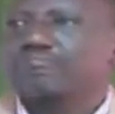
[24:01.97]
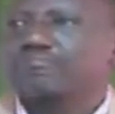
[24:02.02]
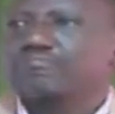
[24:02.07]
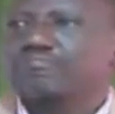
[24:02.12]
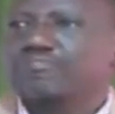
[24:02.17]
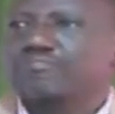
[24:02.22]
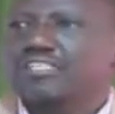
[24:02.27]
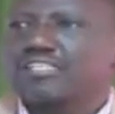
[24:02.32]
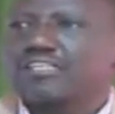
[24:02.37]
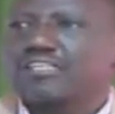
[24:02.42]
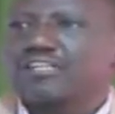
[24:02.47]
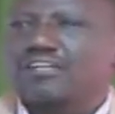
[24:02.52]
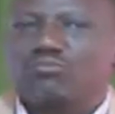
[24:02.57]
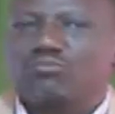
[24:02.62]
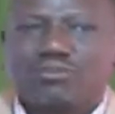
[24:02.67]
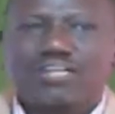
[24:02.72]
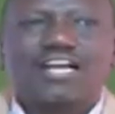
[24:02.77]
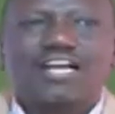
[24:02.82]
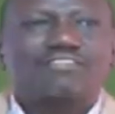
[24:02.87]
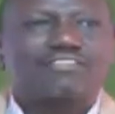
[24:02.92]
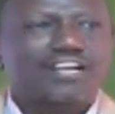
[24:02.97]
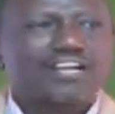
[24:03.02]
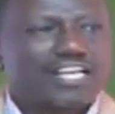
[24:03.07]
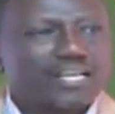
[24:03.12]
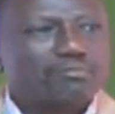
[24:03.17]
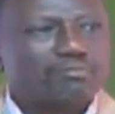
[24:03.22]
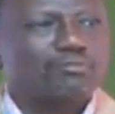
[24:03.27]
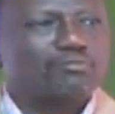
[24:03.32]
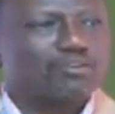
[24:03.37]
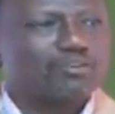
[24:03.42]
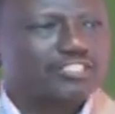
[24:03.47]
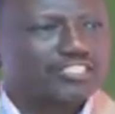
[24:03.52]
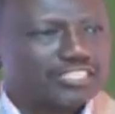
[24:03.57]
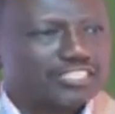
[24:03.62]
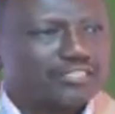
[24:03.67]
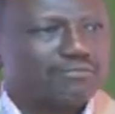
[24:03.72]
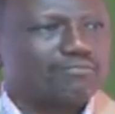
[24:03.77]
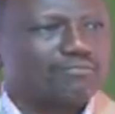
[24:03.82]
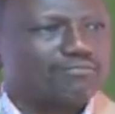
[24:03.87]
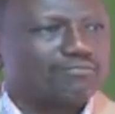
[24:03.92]
our, all of us
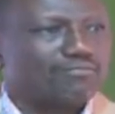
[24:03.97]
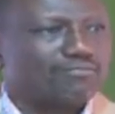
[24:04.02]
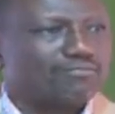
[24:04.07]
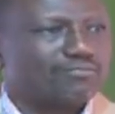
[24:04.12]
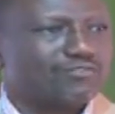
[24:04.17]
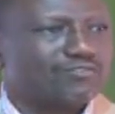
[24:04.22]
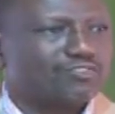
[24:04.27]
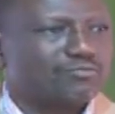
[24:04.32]
and assure the